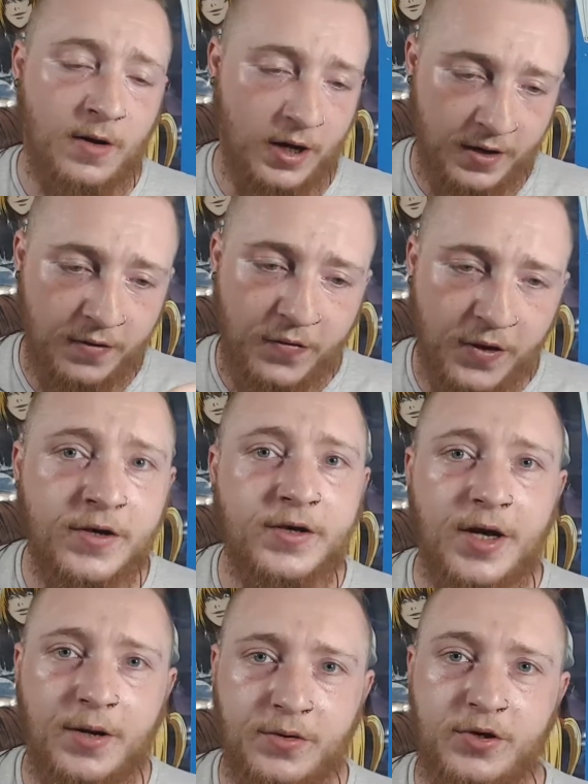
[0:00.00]
Like, it
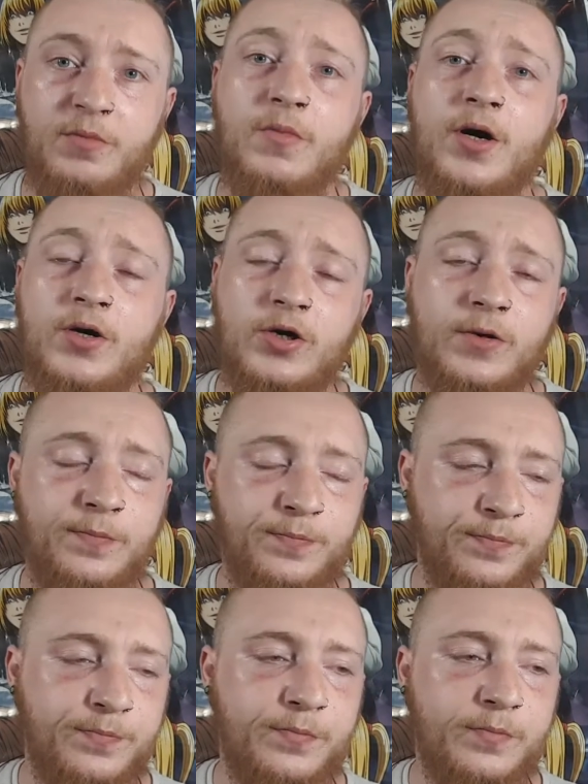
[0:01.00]
thins down too much.
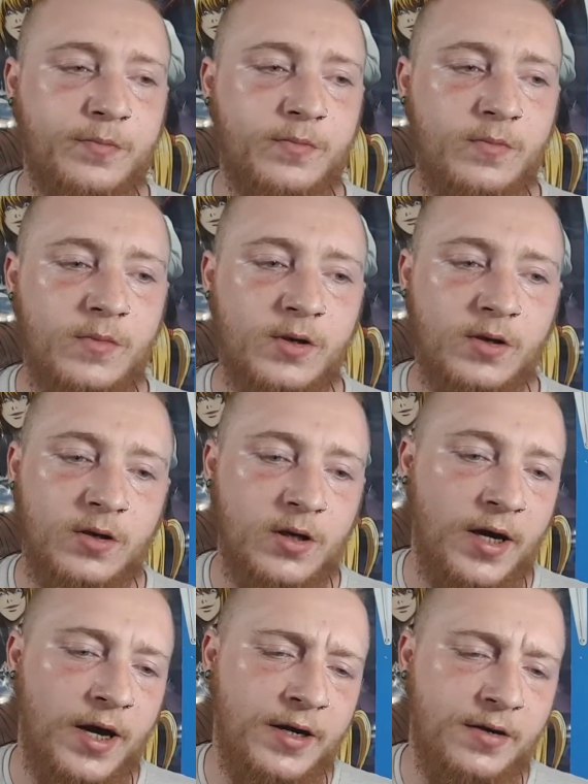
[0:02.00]

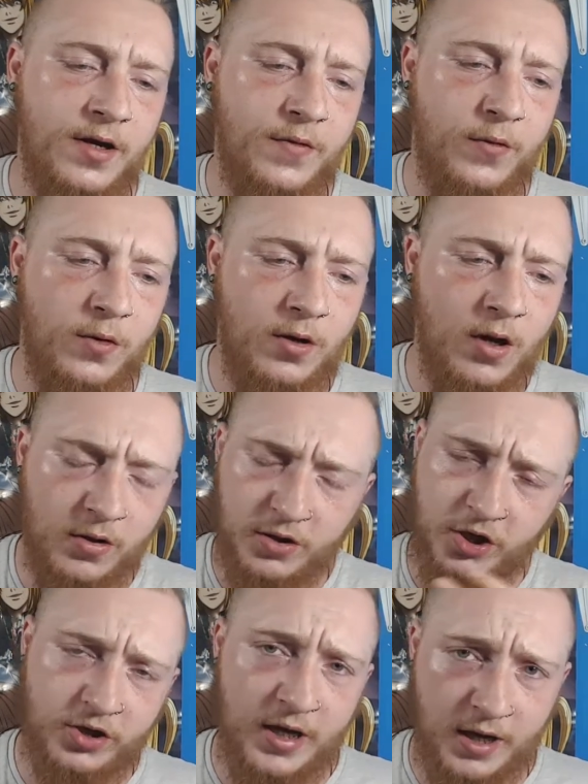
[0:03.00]
And I thought, oh,
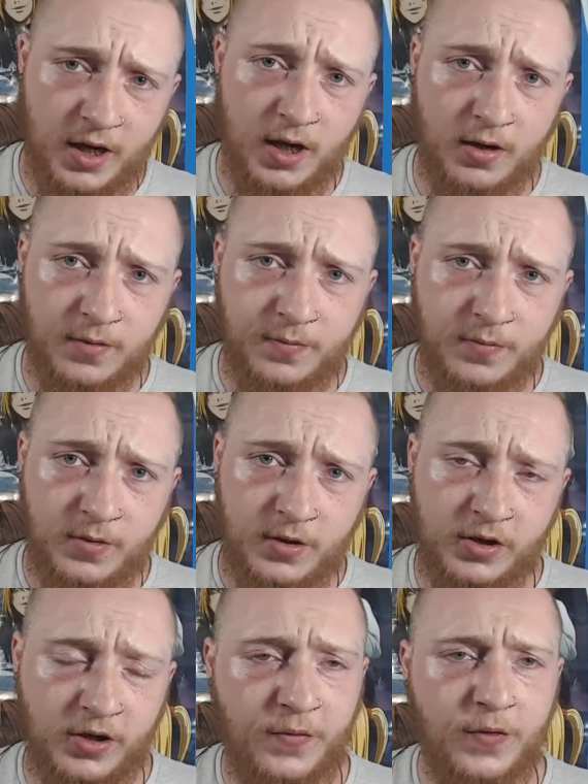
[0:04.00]
it's just that colour,
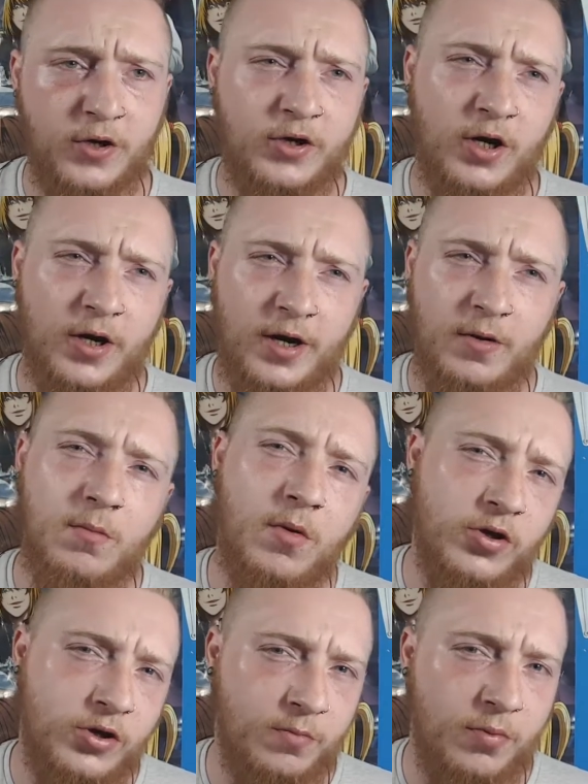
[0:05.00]
because I first started out with
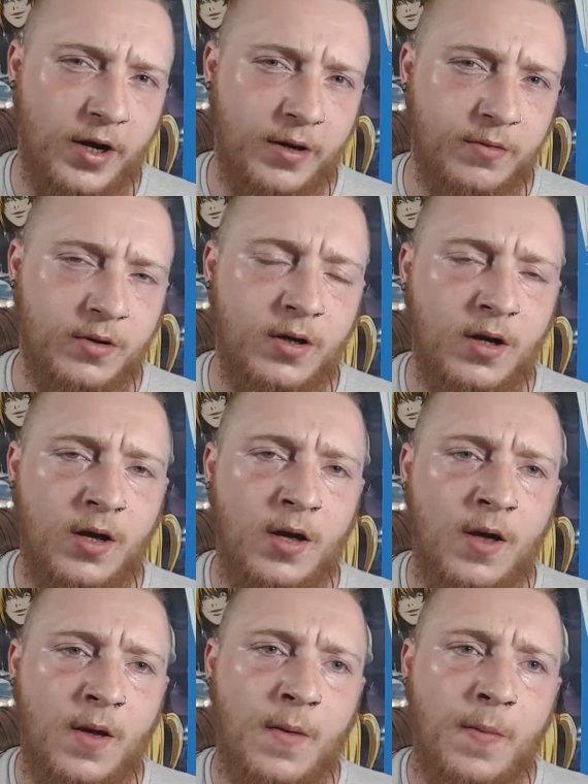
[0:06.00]
Monster Brown.
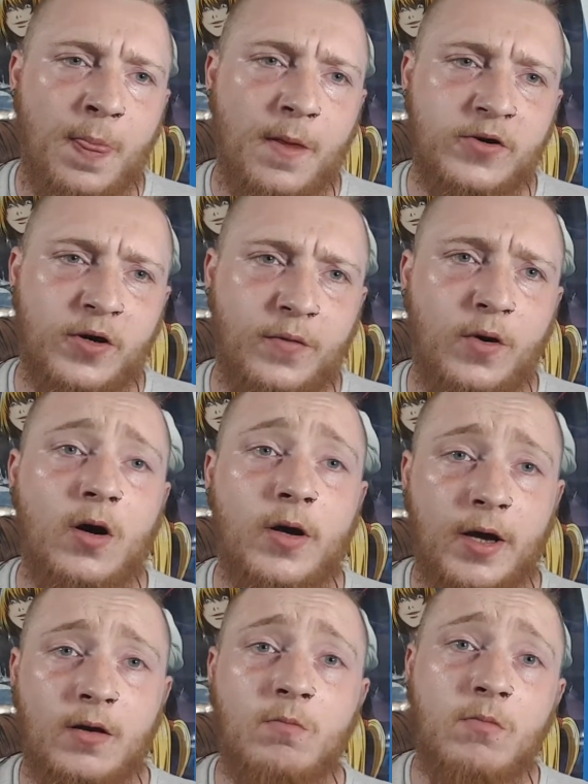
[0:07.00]
So I thought,
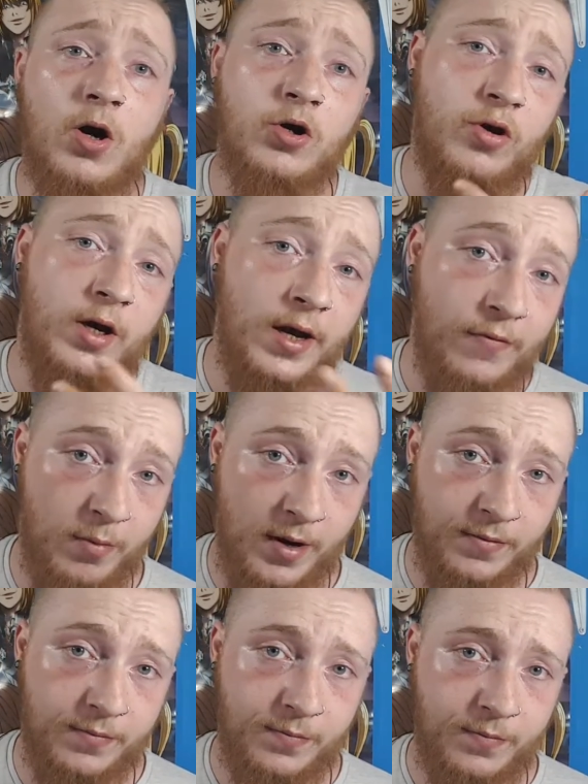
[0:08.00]
okay, I'll try Leather
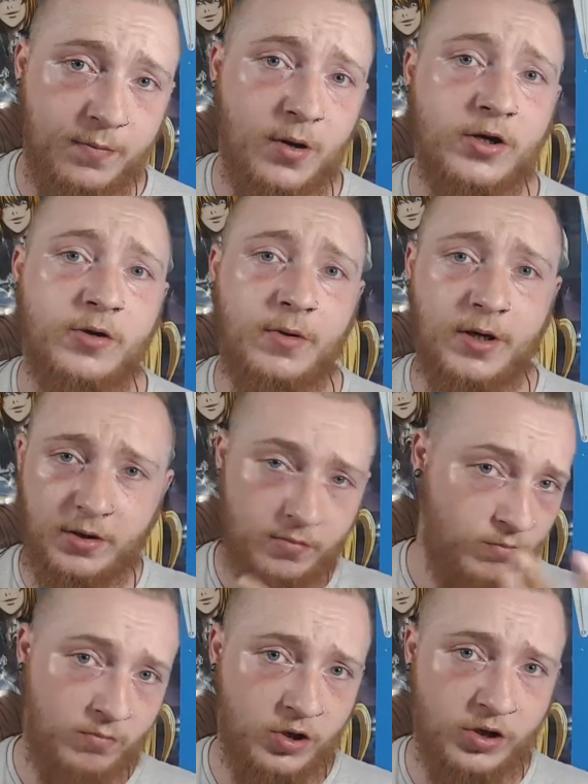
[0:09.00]
Brown. Possibly it's
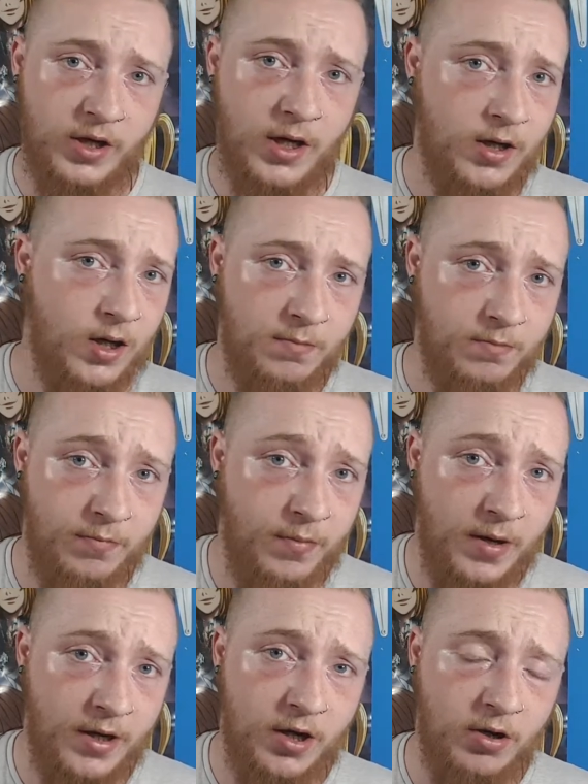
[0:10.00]
just that
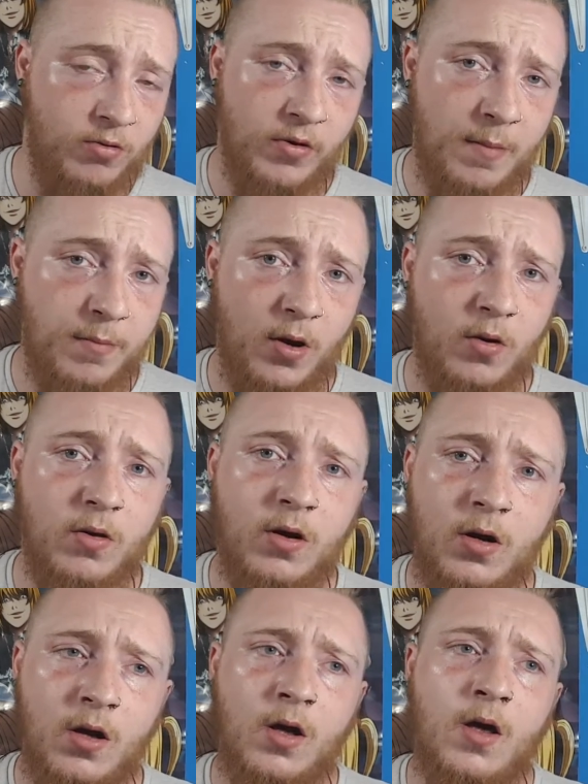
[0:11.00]
colour or that bottle.